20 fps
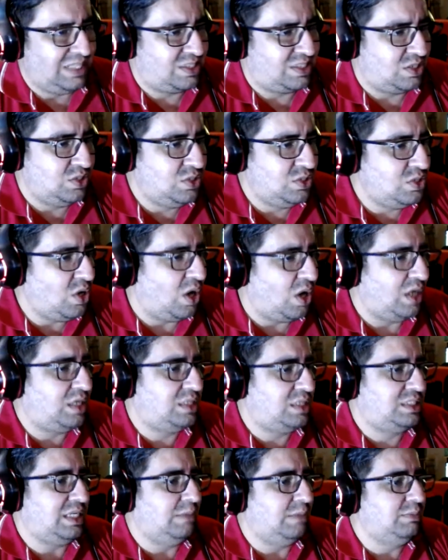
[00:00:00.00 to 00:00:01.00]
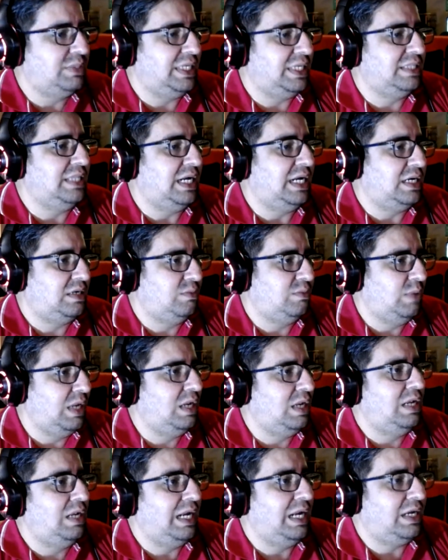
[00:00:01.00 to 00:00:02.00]
not something that will
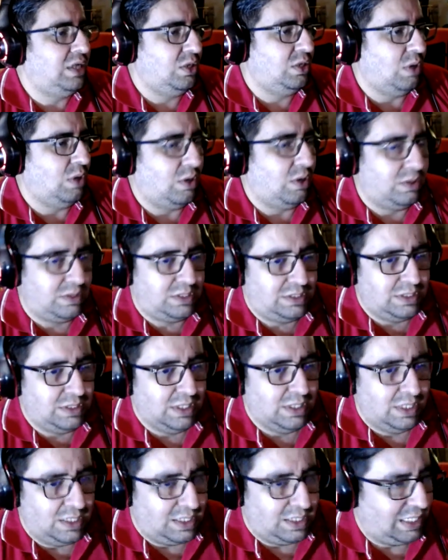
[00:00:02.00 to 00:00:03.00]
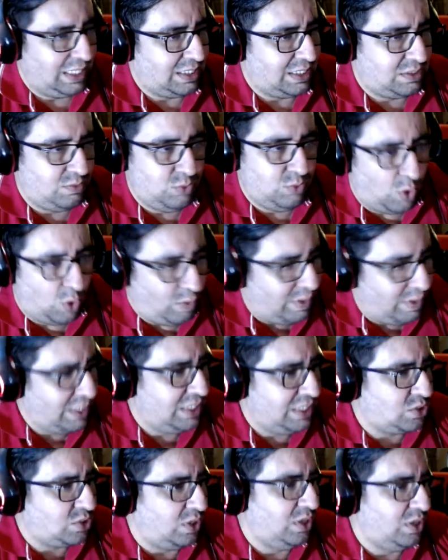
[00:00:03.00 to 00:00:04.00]
let you down. No one
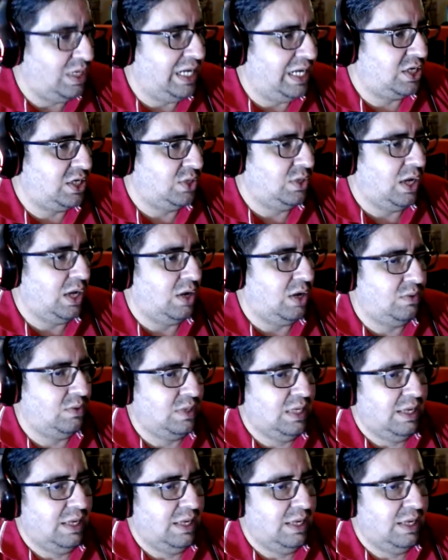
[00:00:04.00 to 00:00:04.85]
is going to let you down.